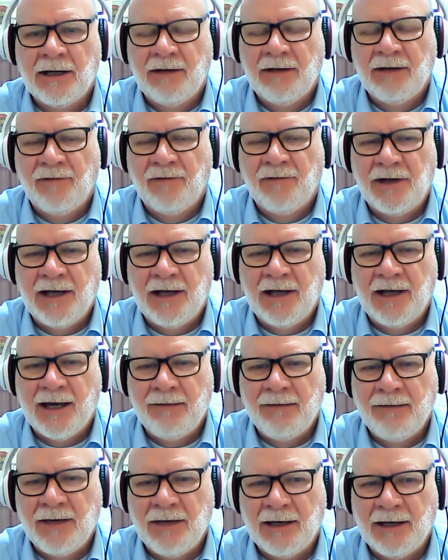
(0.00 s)
for
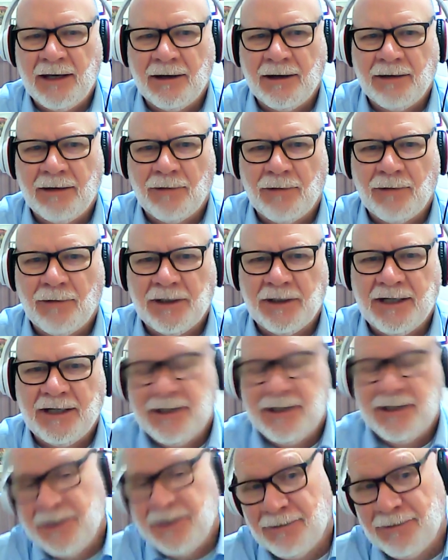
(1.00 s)
naming what
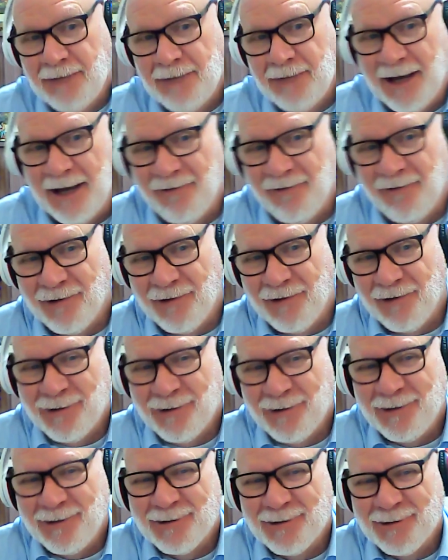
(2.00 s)
doesn't make for
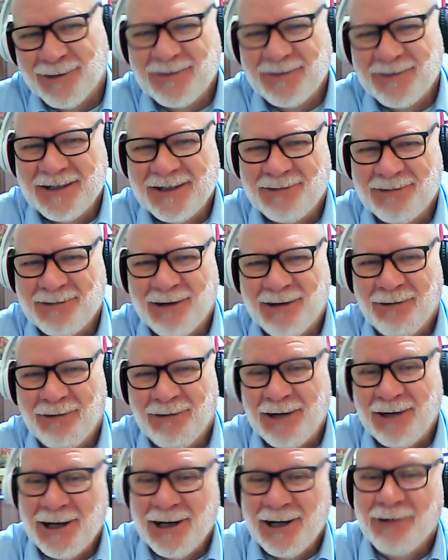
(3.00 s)
good groups is when
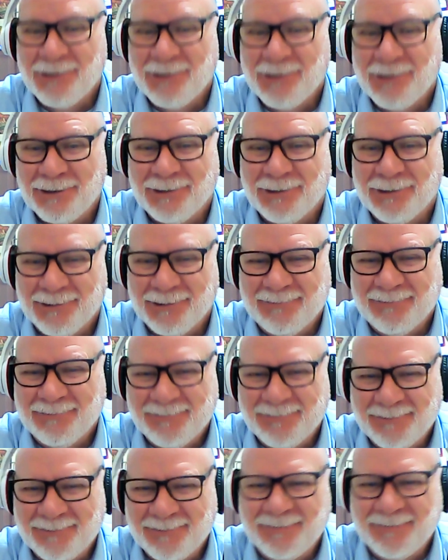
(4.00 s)
we know it all.
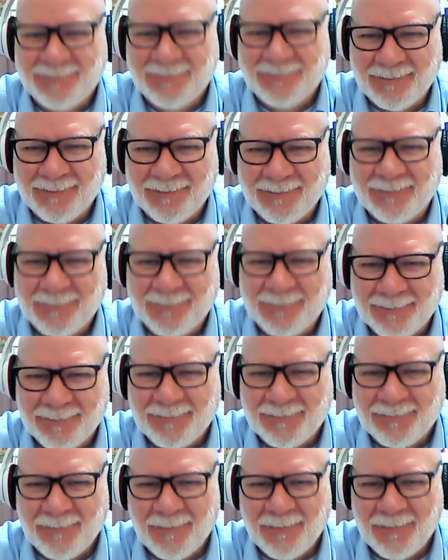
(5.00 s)
Mm-mm.
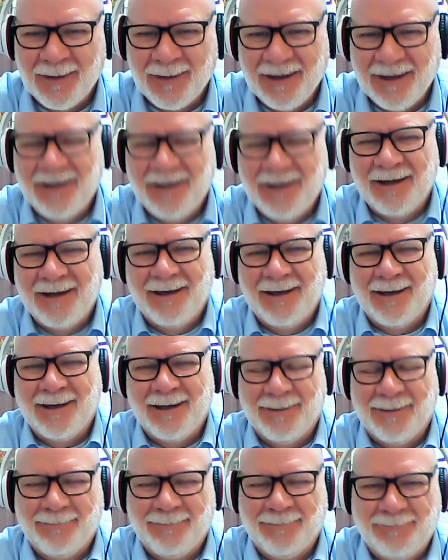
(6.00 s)
Yeah.
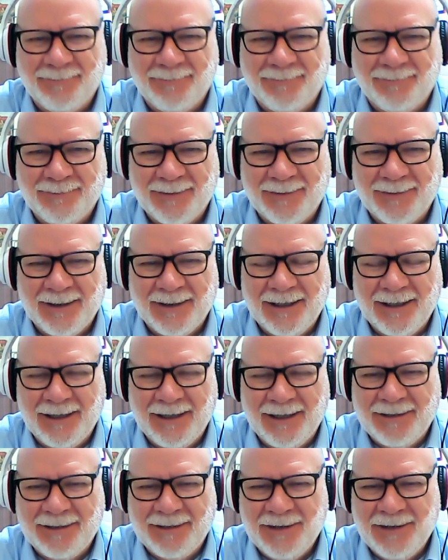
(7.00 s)

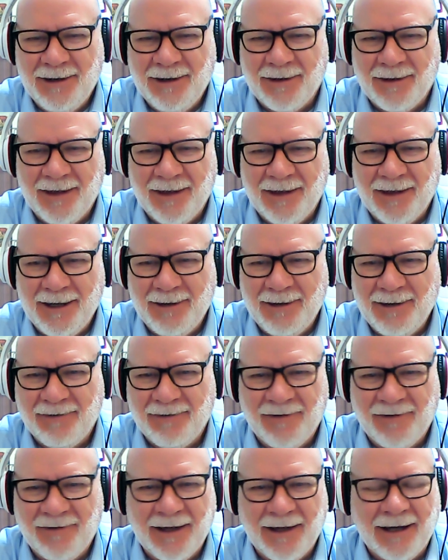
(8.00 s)
So thank you
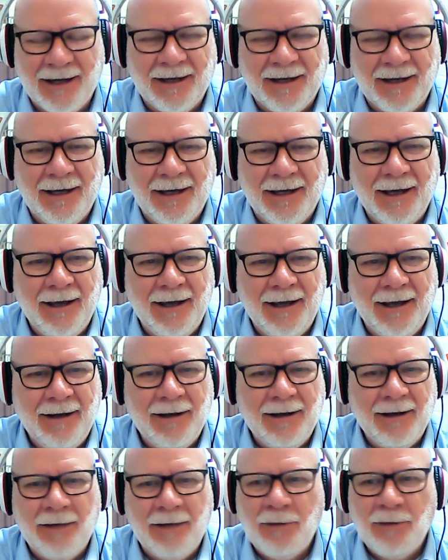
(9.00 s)
for that.
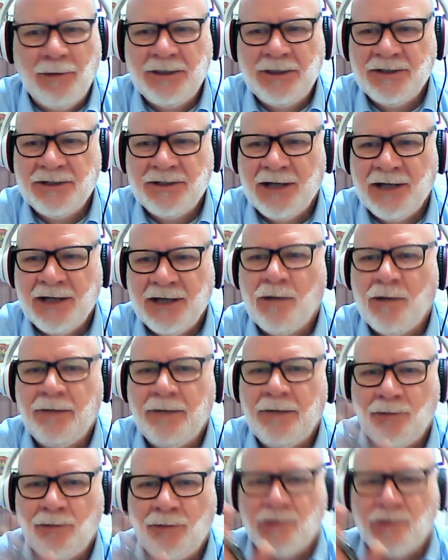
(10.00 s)
And we'll just take one
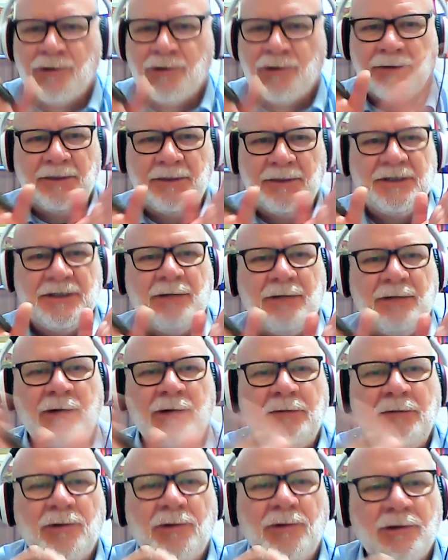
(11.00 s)
more group. Is there
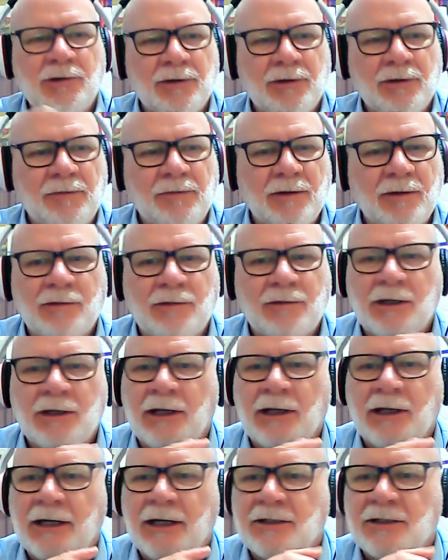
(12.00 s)
one more group that would
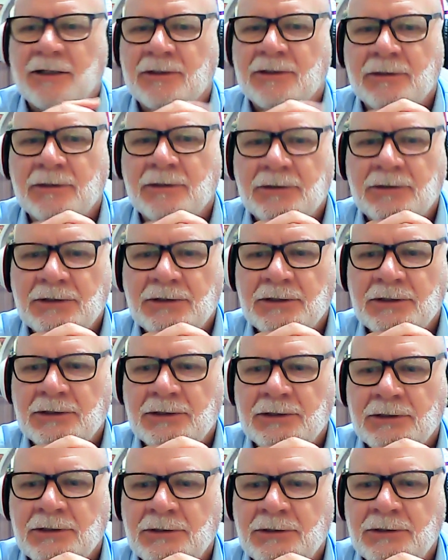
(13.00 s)
like to
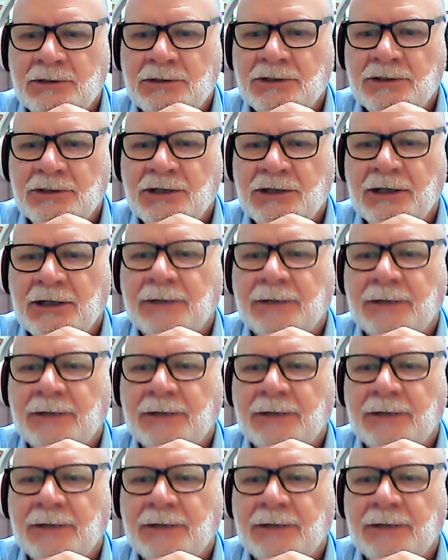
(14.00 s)
share?